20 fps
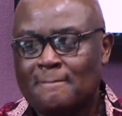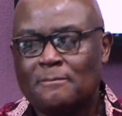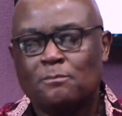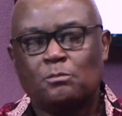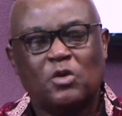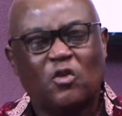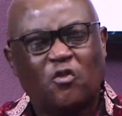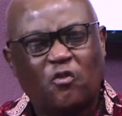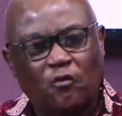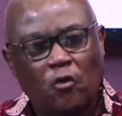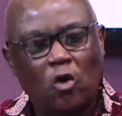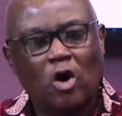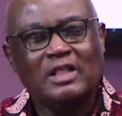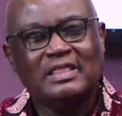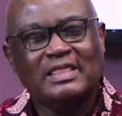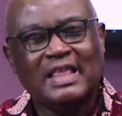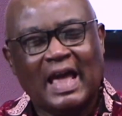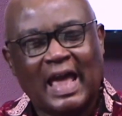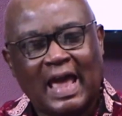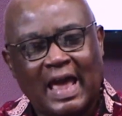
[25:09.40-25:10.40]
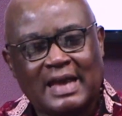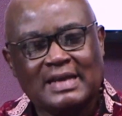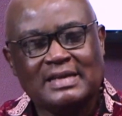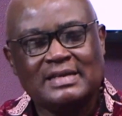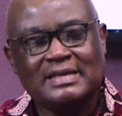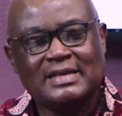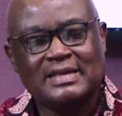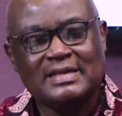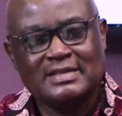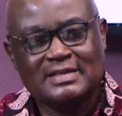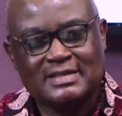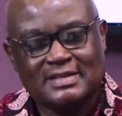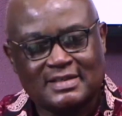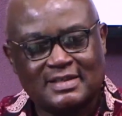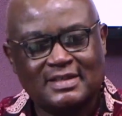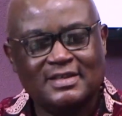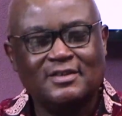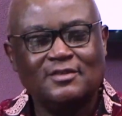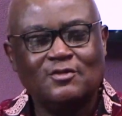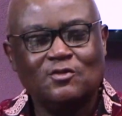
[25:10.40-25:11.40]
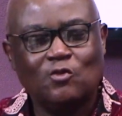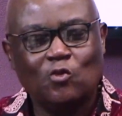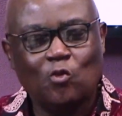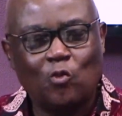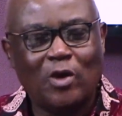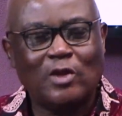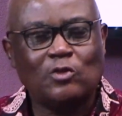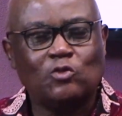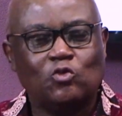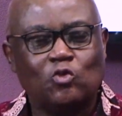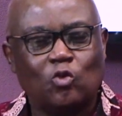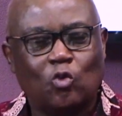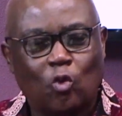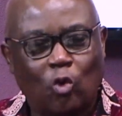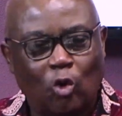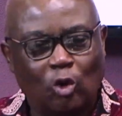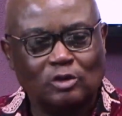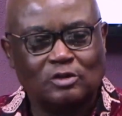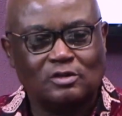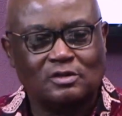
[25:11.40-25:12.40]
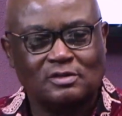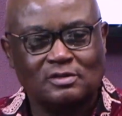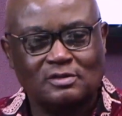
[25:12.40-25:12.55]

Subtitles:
Before the NDC went to court